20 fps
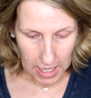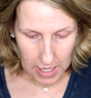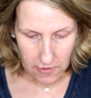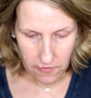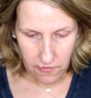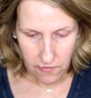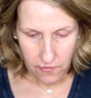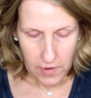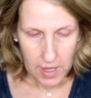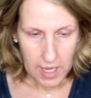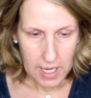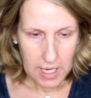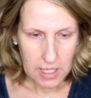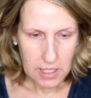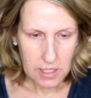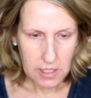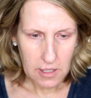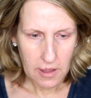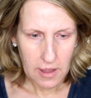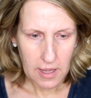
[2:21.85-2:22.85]
I
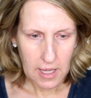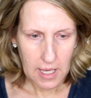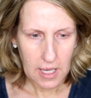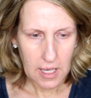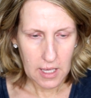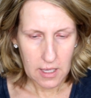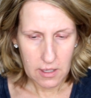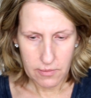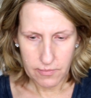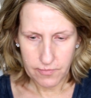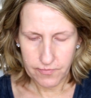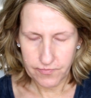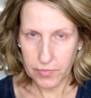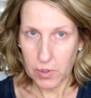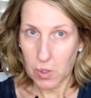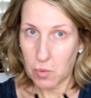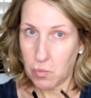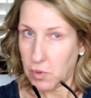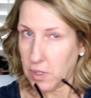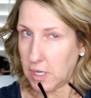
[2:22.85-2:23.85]
find that
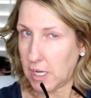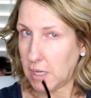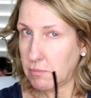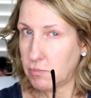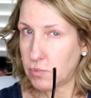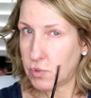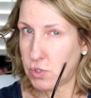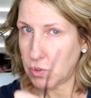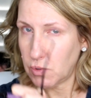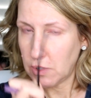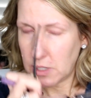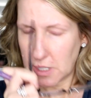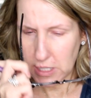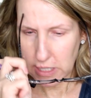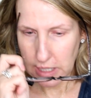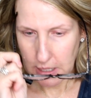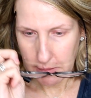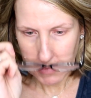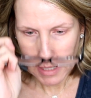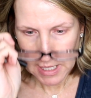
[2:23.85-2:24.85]
when I'm doing
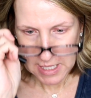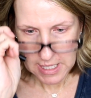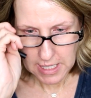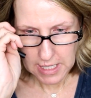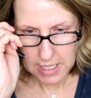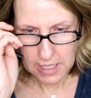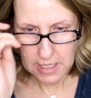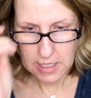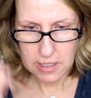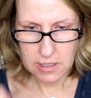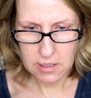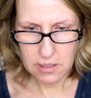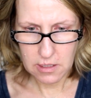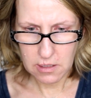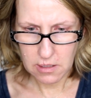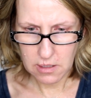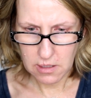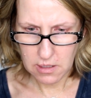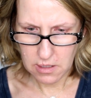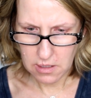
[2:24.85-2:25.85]
it on my hand,
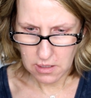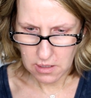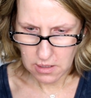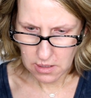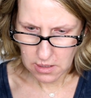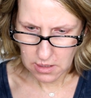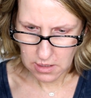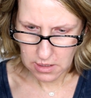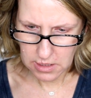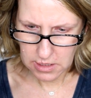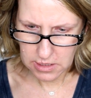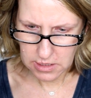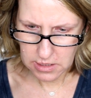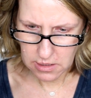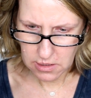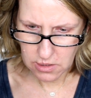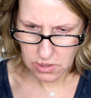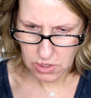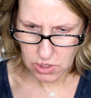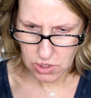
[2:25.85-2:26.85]
at least
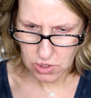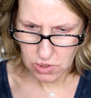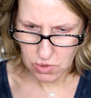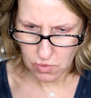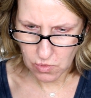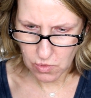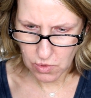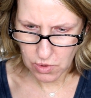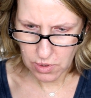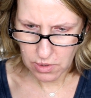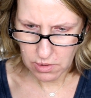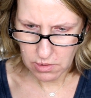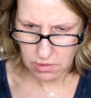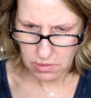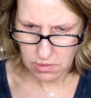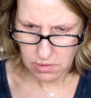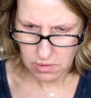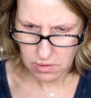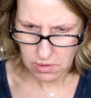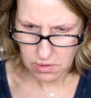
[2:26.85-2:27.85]
in the store,
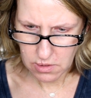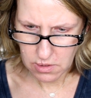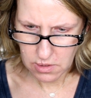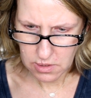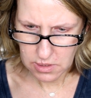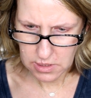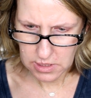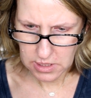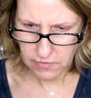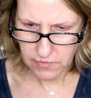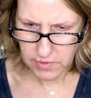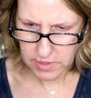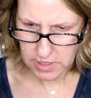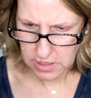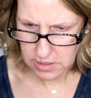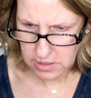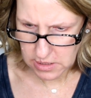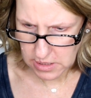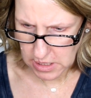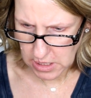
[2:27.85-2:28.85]
See if it
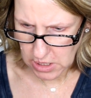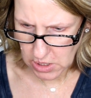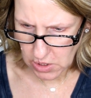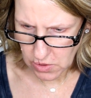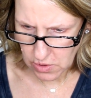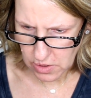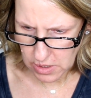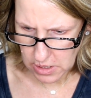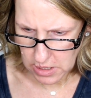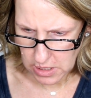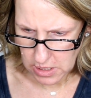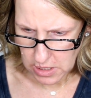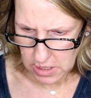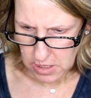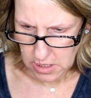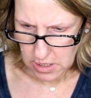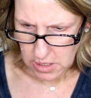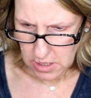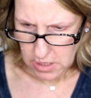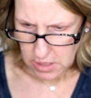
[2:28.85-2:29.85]
does it here.
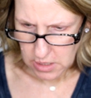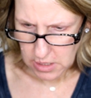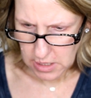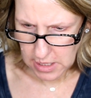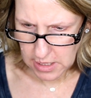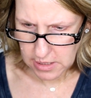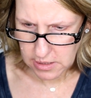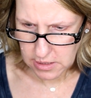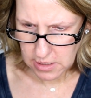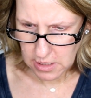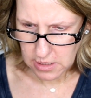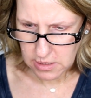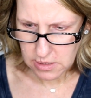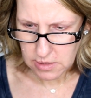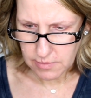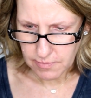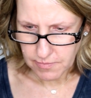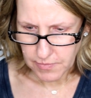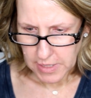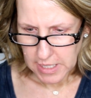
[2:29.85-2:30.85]
Yeah, it
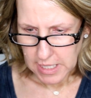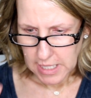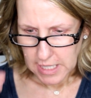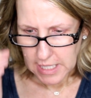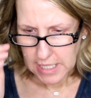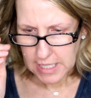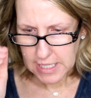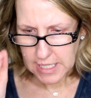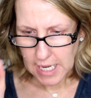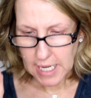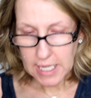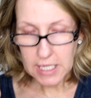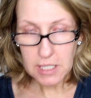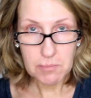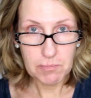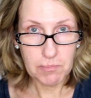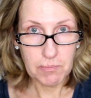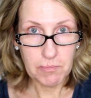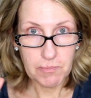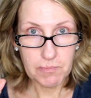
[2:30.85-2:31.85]
does. It kind
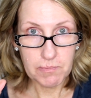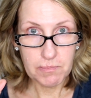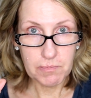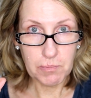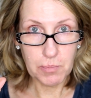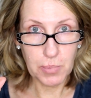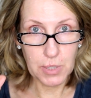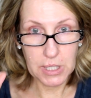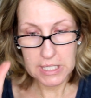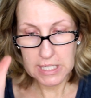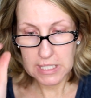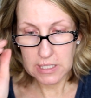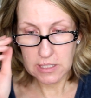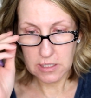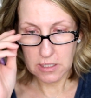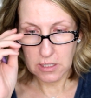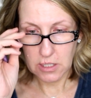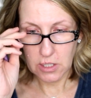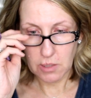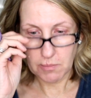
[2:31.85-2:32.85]
of
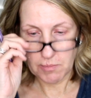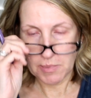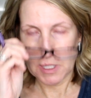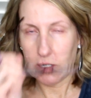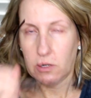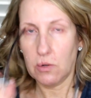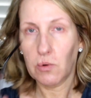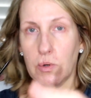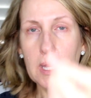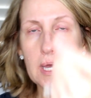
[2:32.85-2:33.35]
bleeds a little bit,